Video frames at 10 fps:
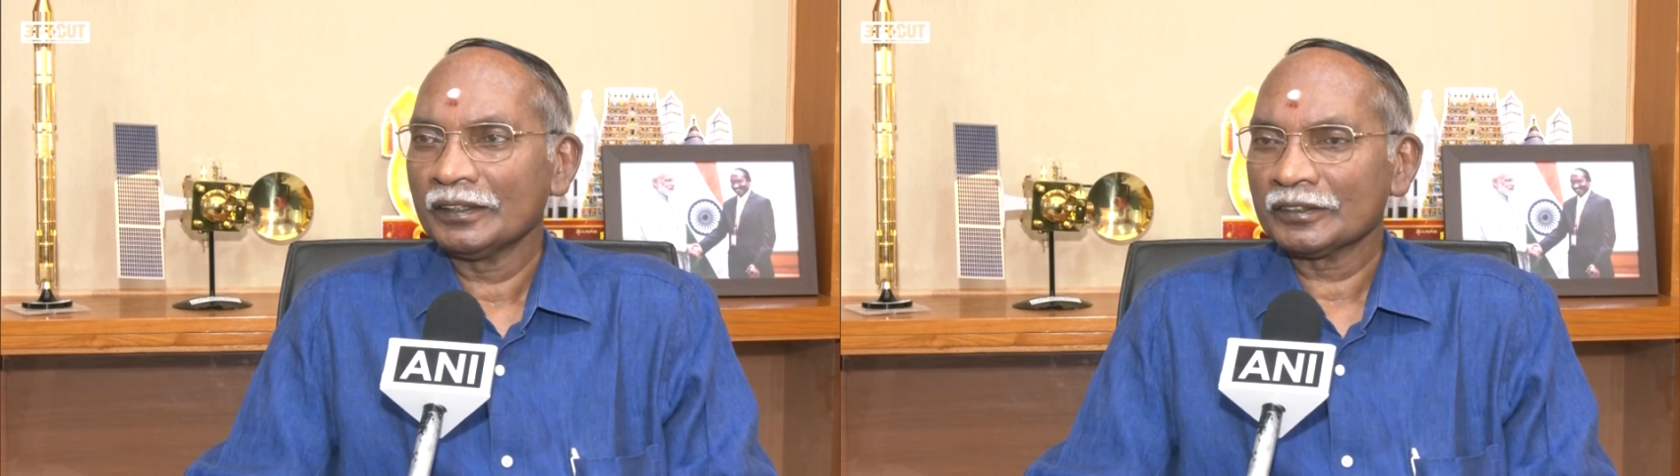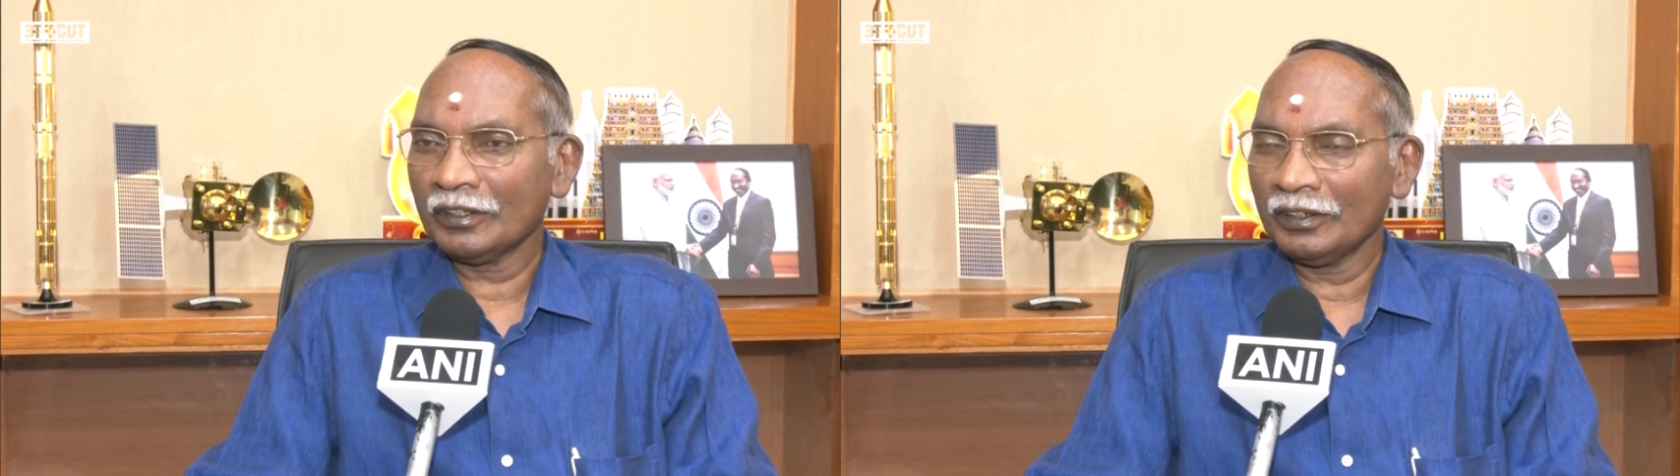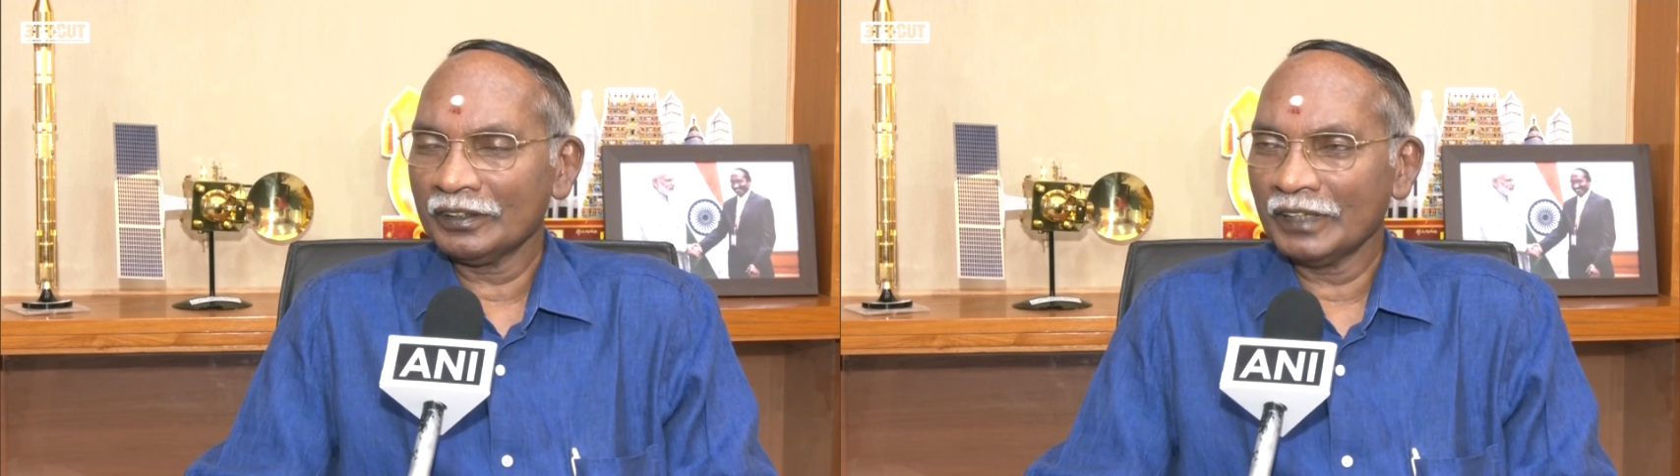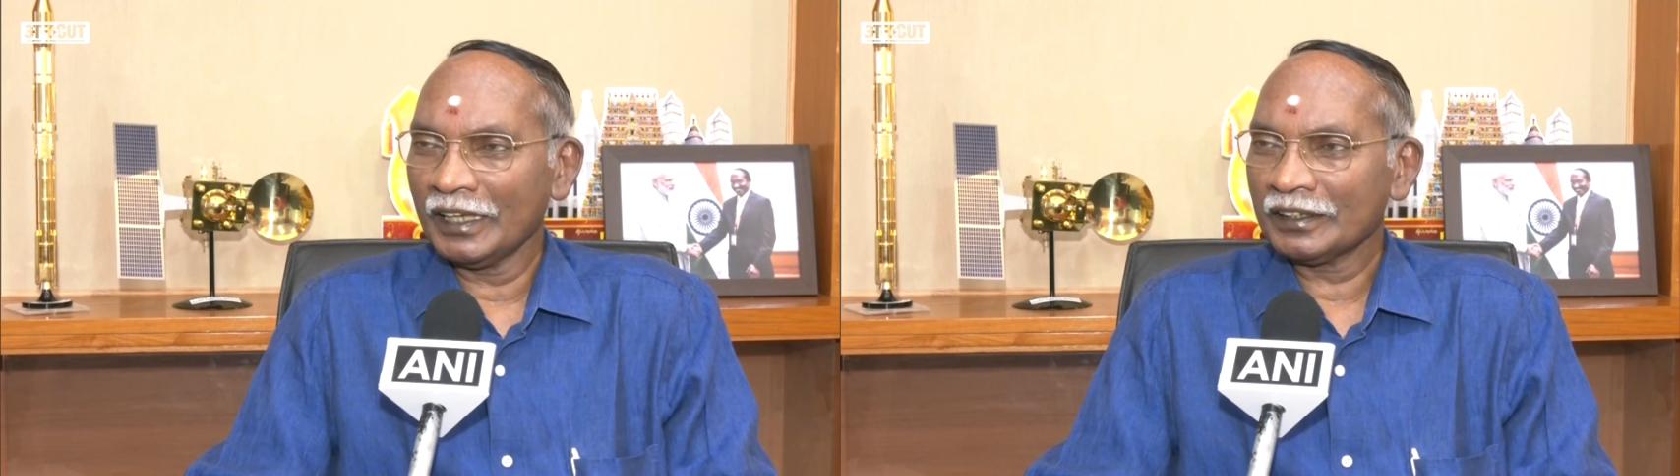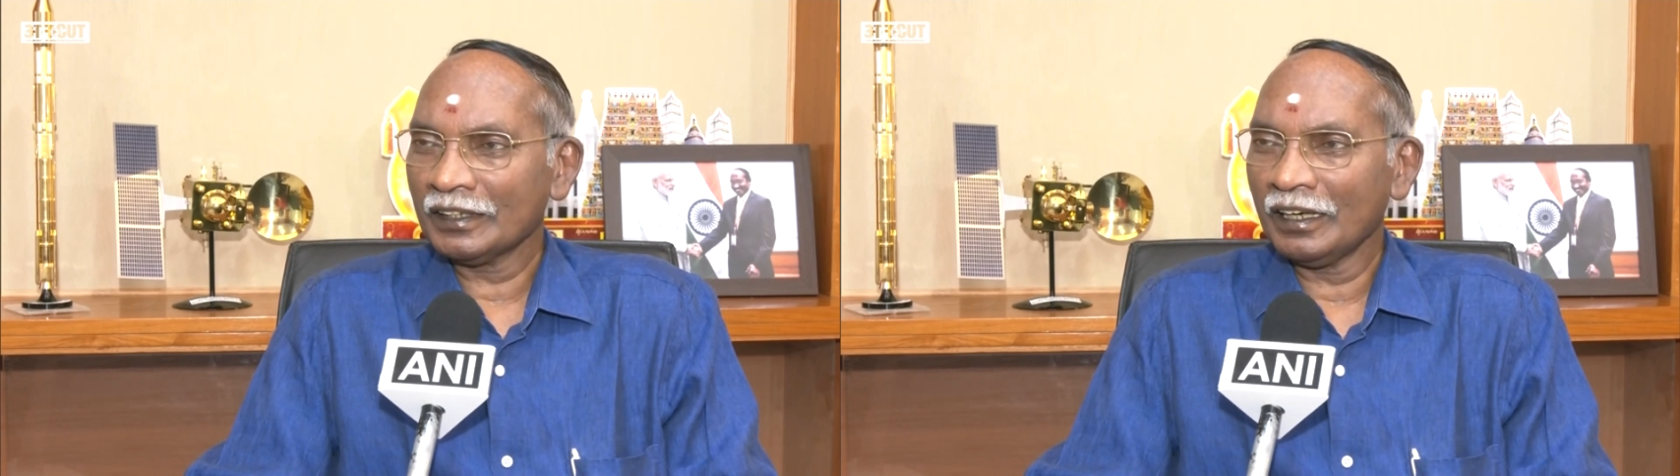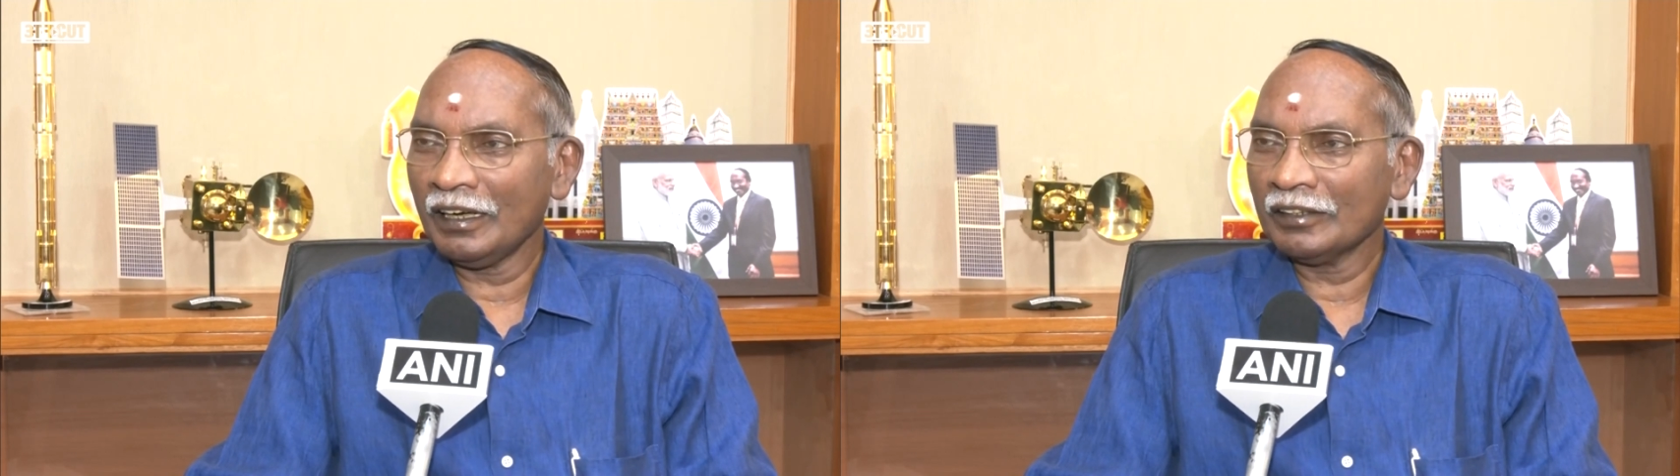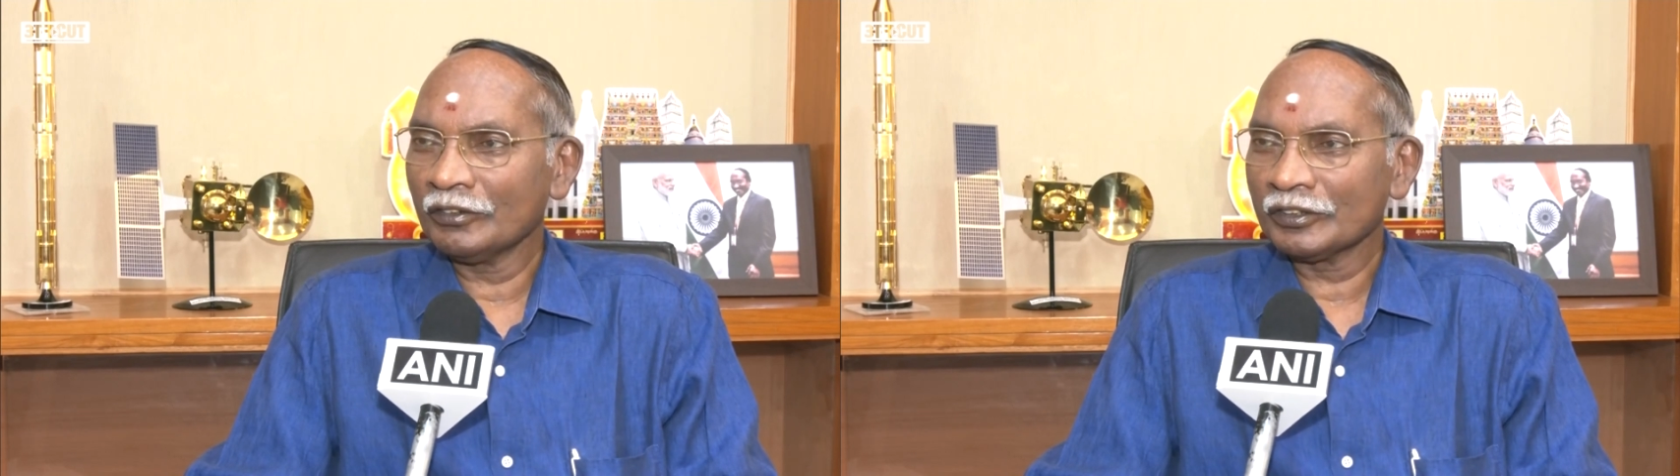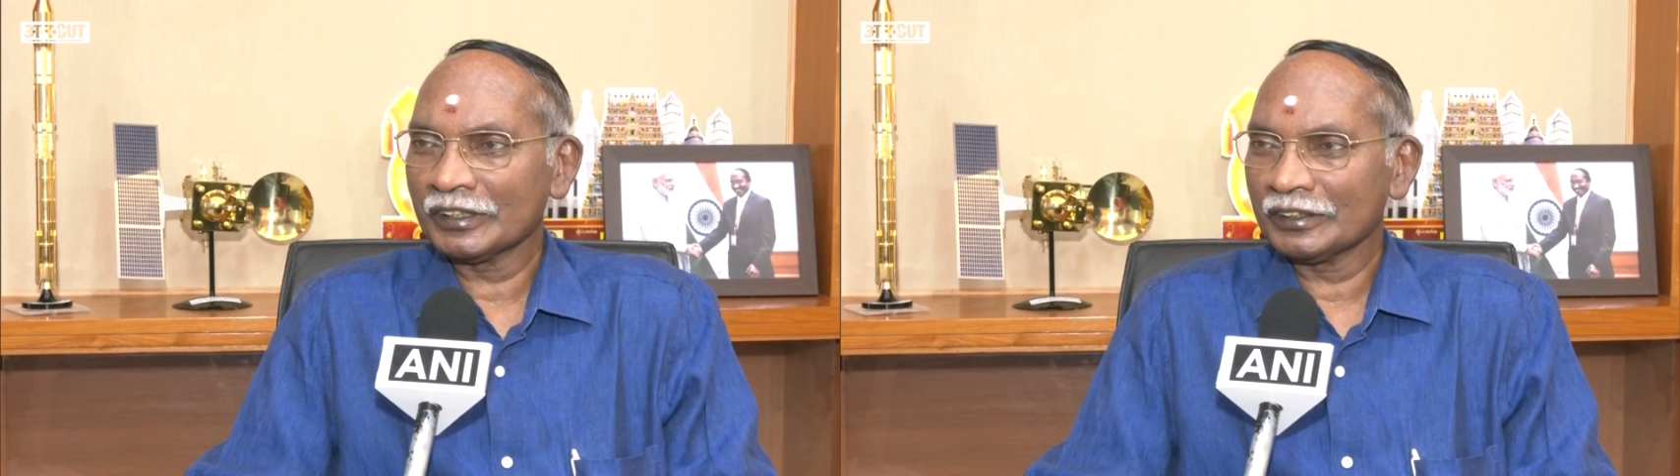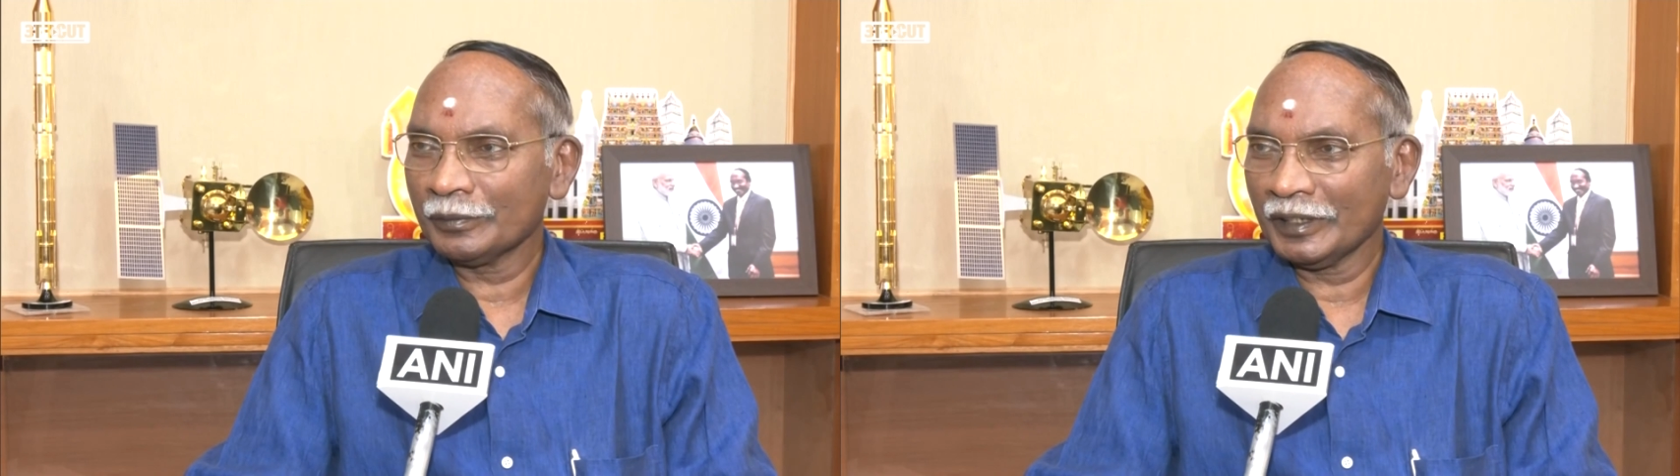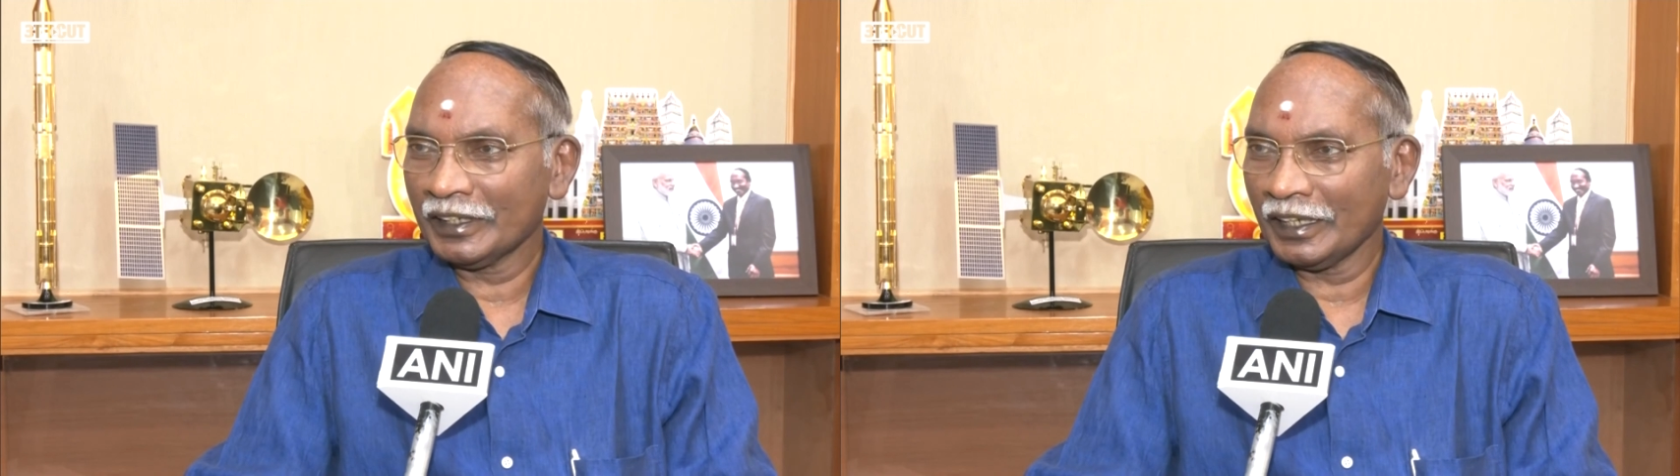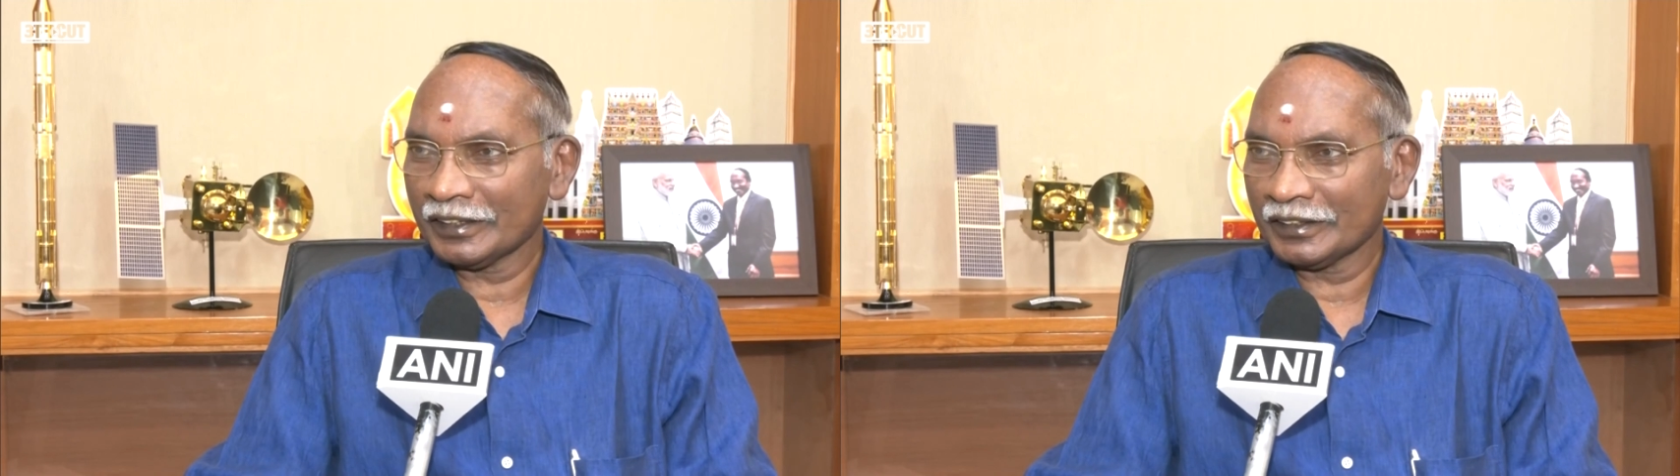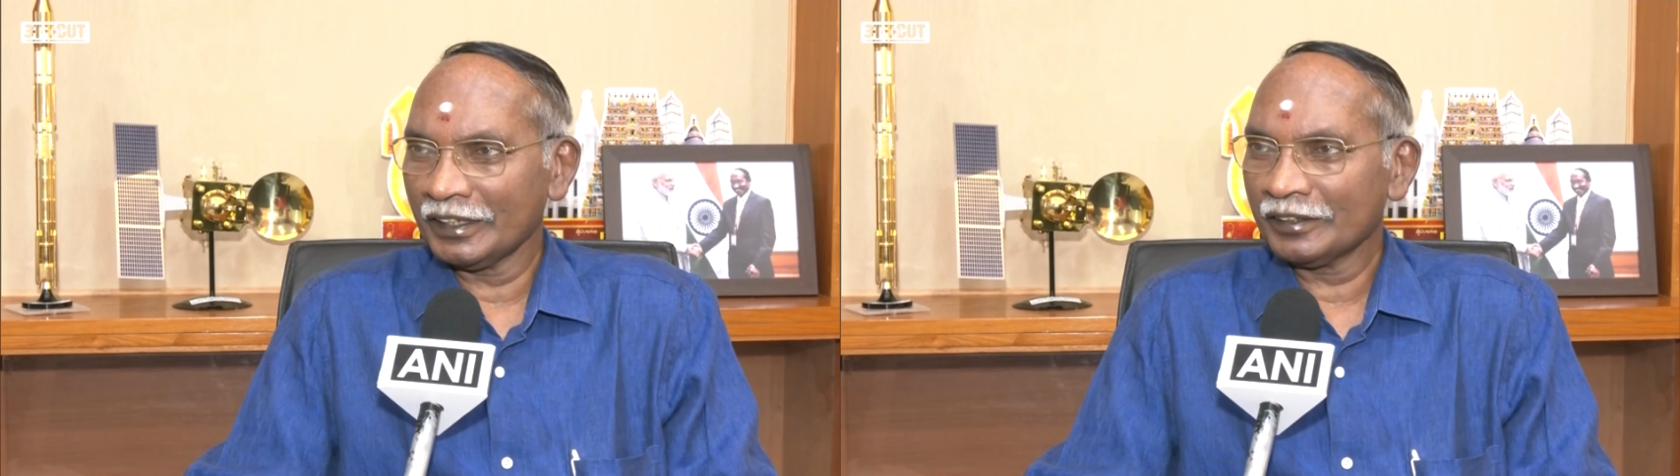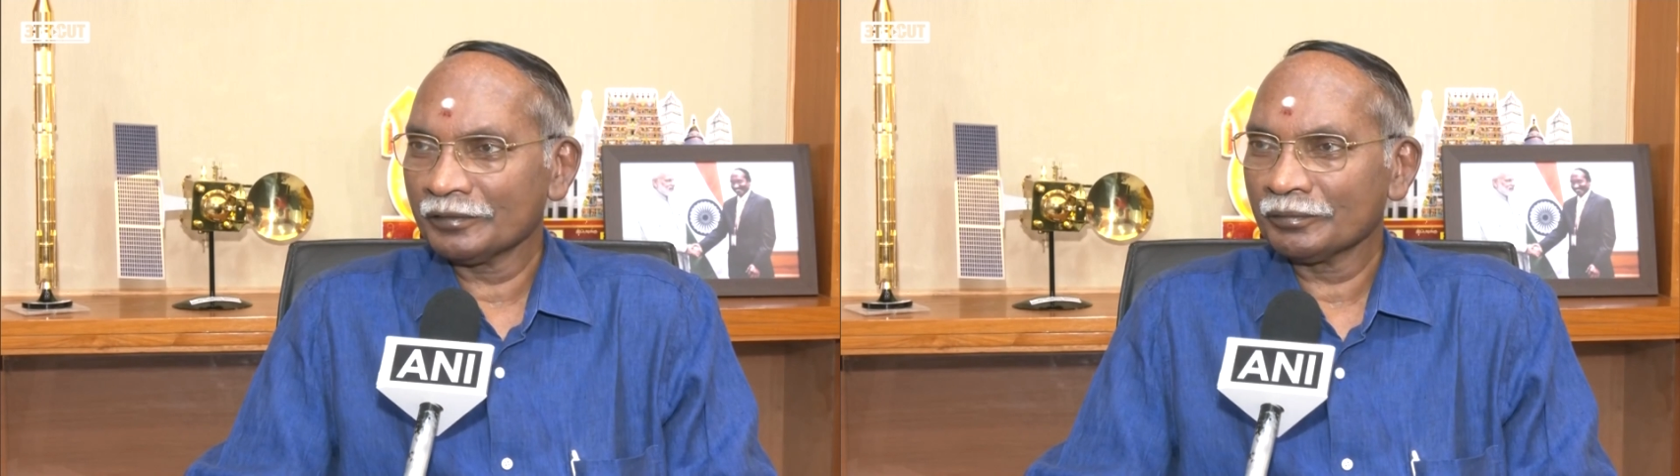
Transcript: So that all those things be corrected.